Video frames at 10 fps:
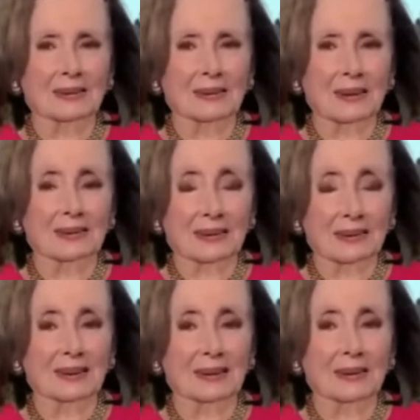I think
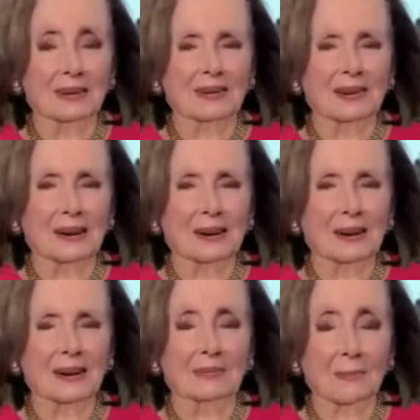I
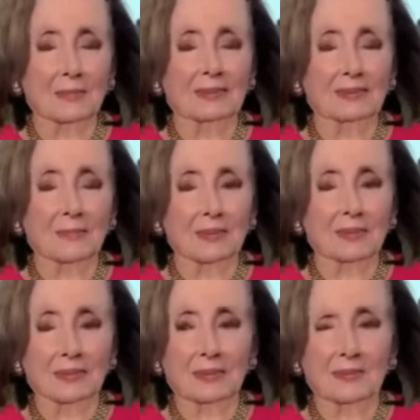might have just
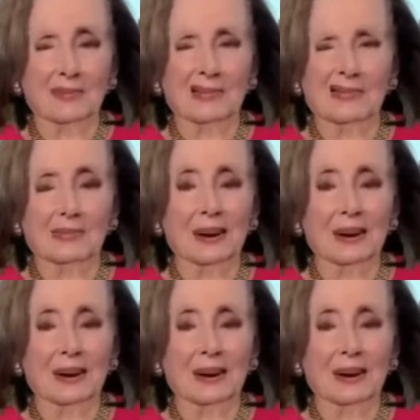had a.